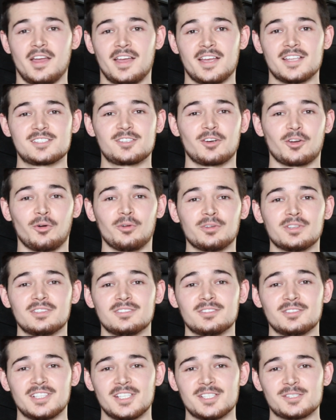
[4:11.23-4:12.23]
it's got all
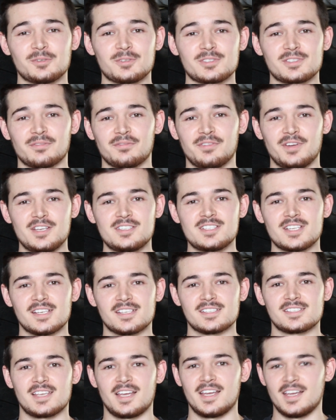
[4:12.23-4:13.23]
these awesome
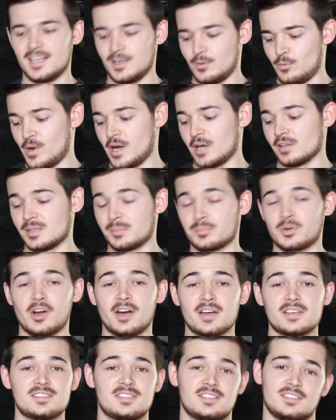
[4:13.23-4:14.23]
features, and wow, the
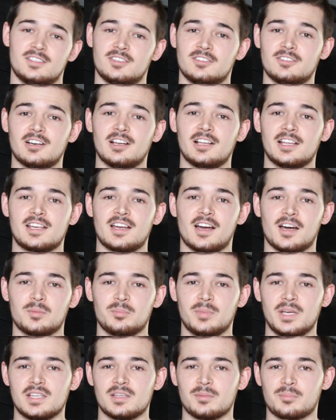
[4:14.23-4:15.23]
price, you really
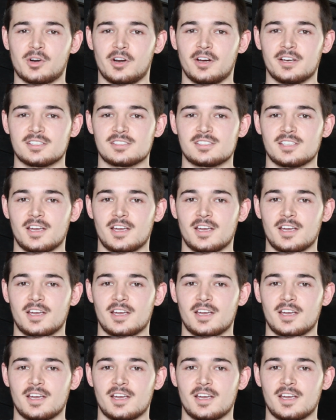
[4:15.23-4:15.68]
can't beat the price.